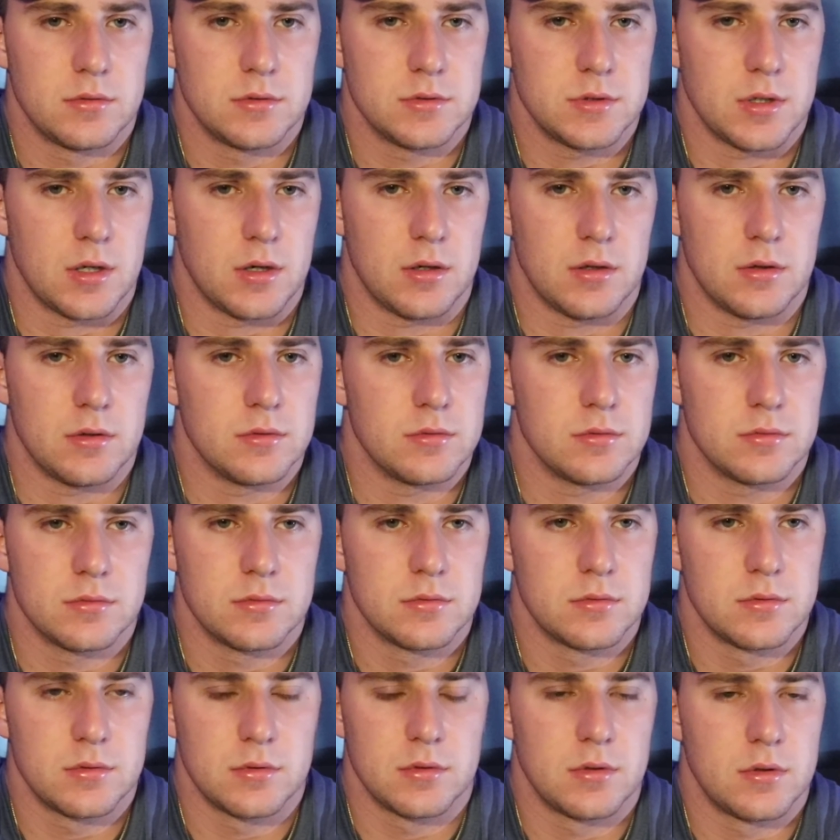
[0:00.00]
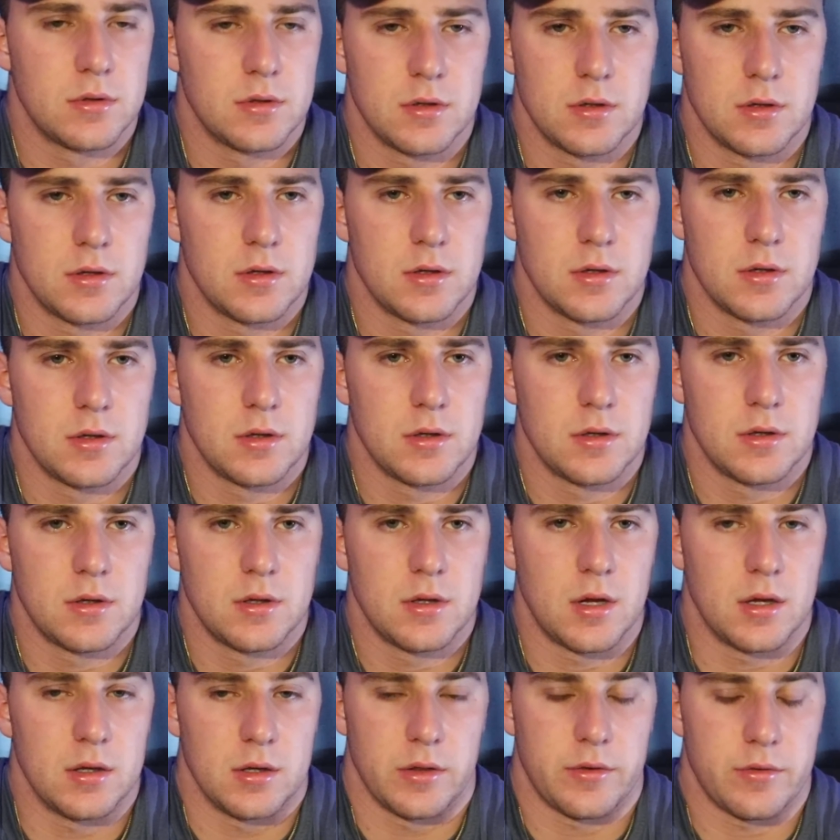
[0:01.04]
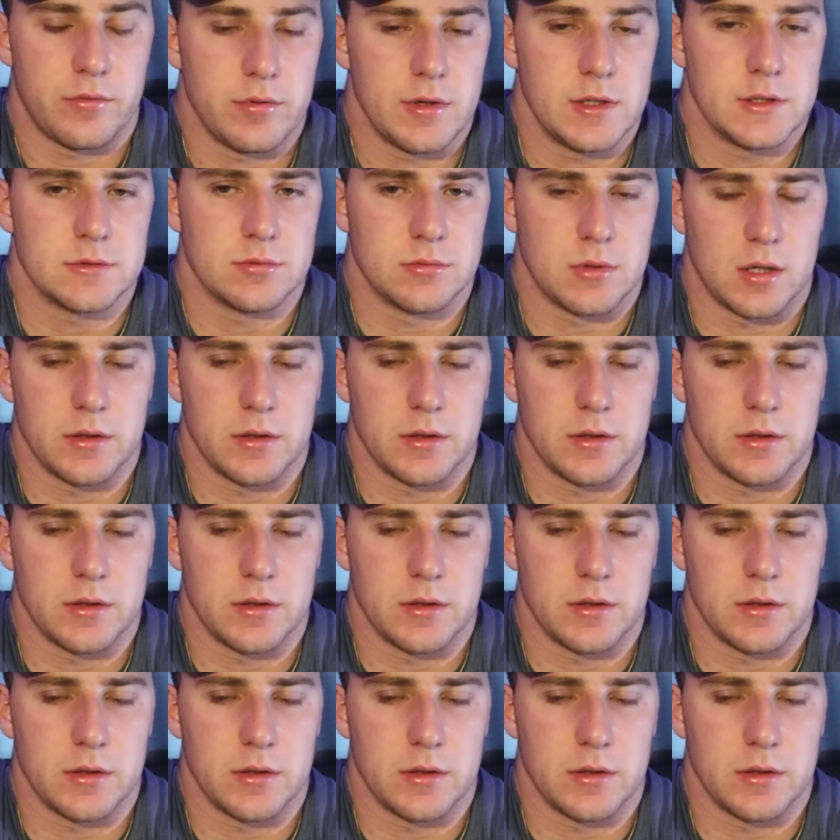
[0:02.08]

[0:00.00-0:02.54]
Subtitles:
So, another reason